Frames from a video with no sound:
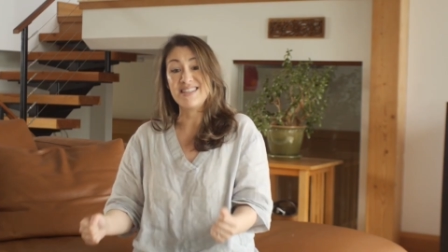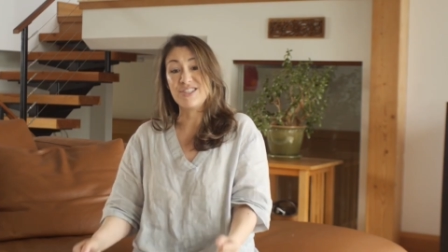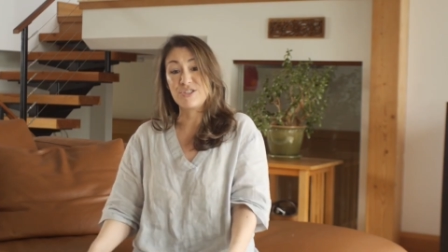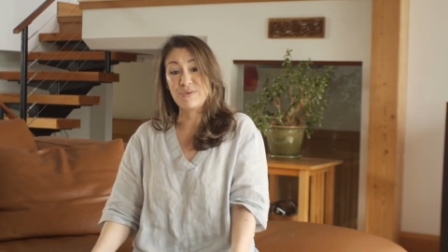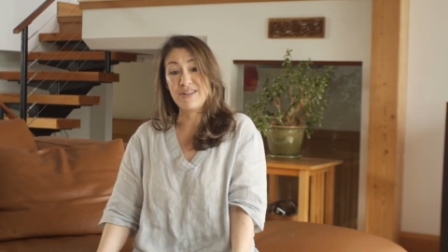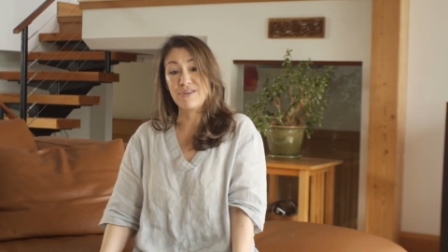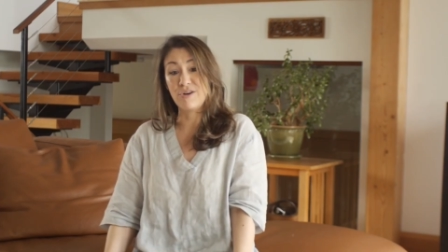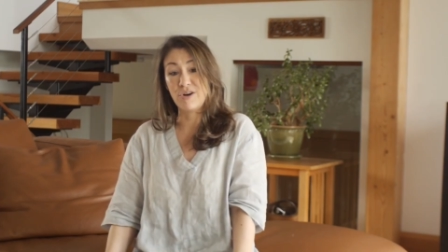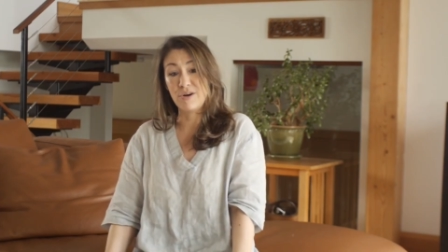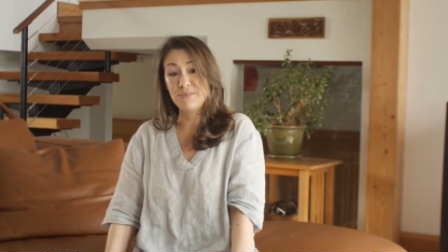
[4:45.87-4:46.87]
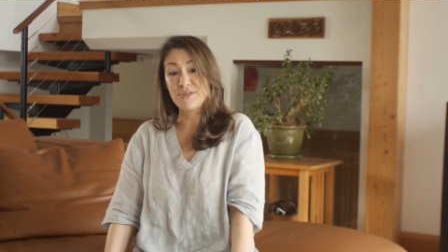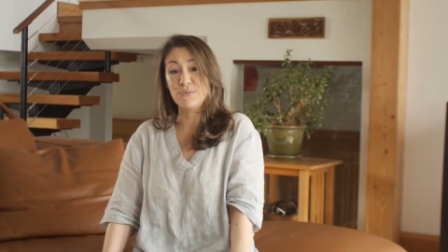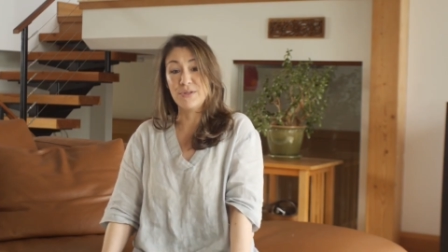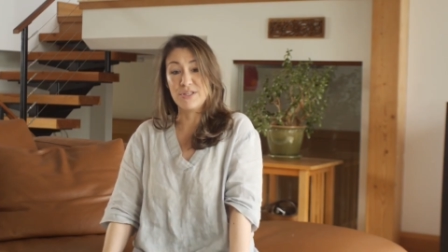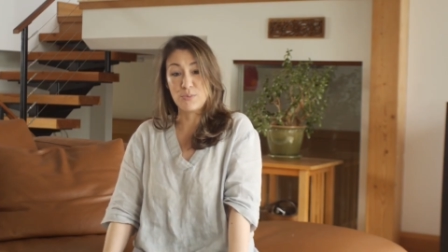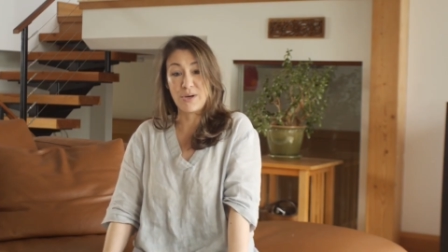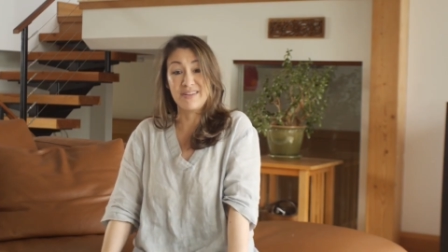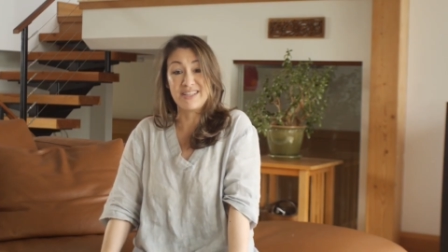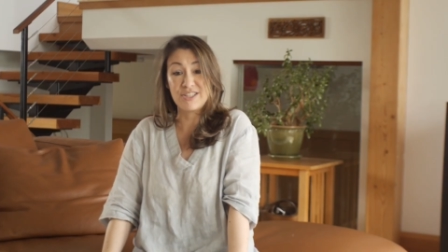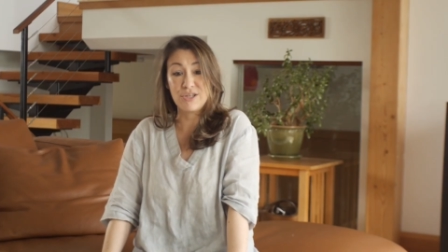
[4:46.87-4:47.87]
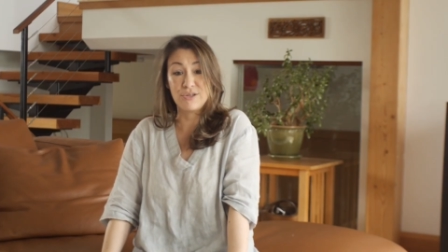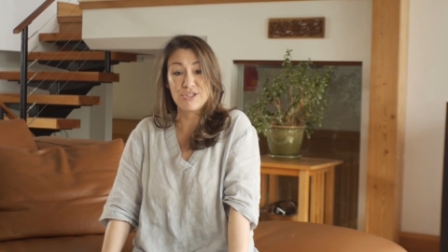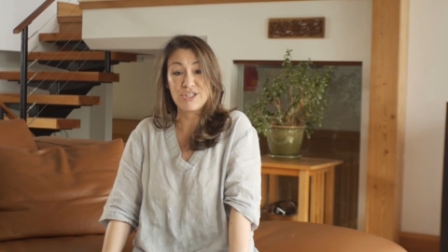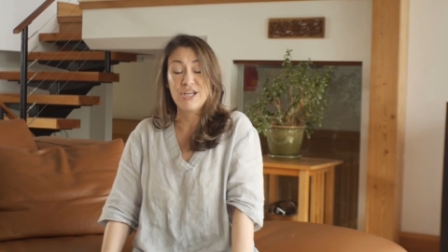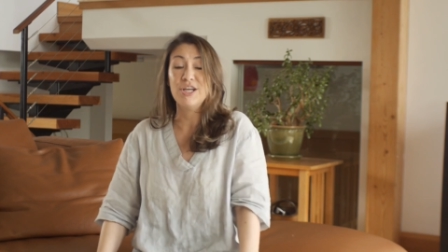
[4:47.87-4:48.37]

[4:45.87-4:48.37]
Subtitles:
and straighten their arms when the swaddling starts,